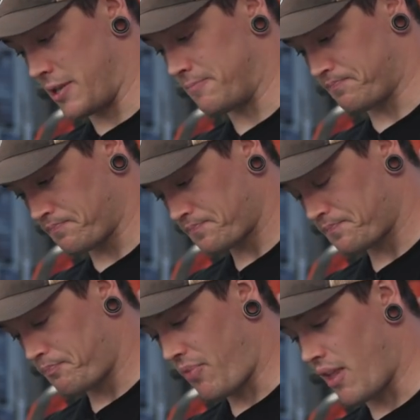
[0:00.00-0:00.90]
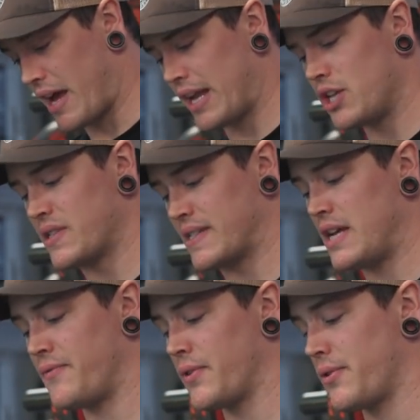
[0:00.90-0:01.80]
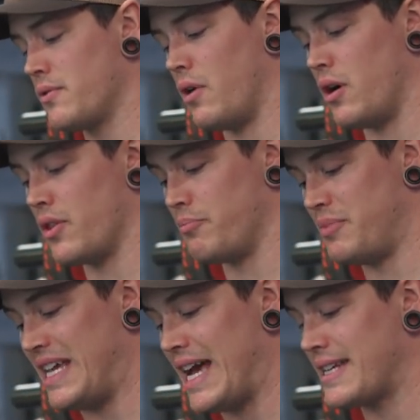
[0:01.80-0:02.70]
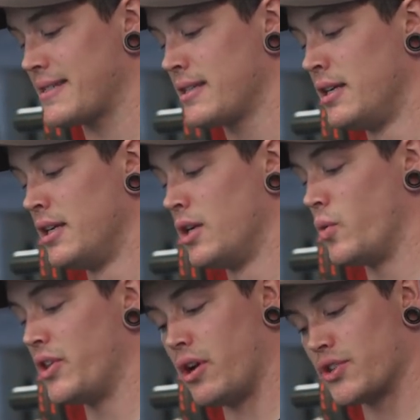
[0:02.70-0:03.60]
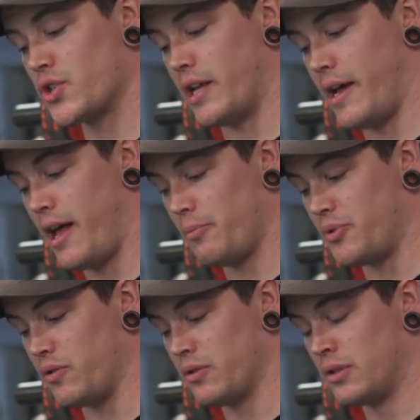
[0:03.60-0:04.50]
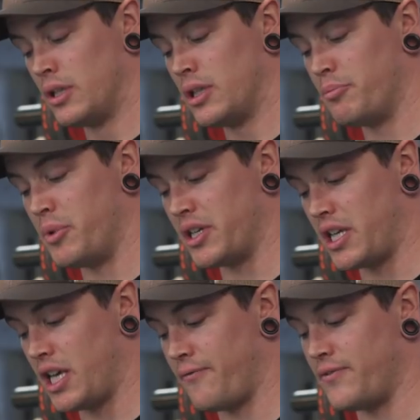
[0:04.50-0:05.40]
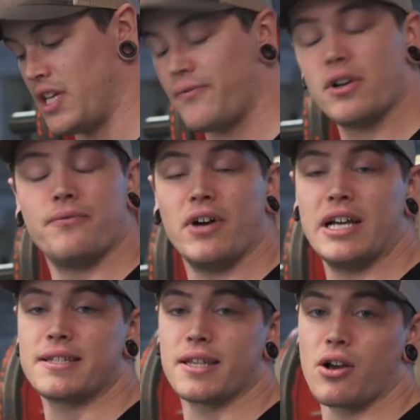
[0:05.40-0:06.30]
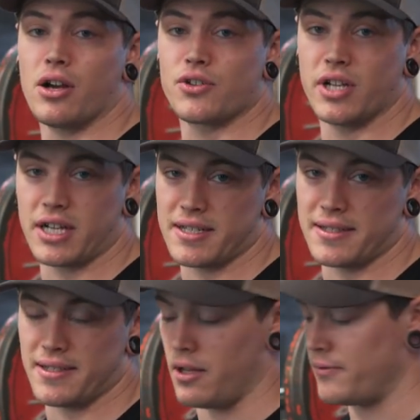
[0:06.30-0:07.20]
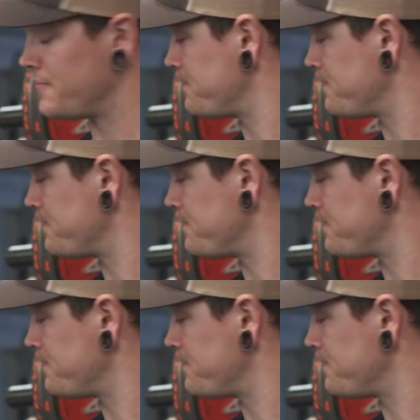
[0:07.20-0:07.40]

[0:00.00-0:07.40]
me, how do you siphon through all the BS when they all try to help you, but give different advice that contradicts itself?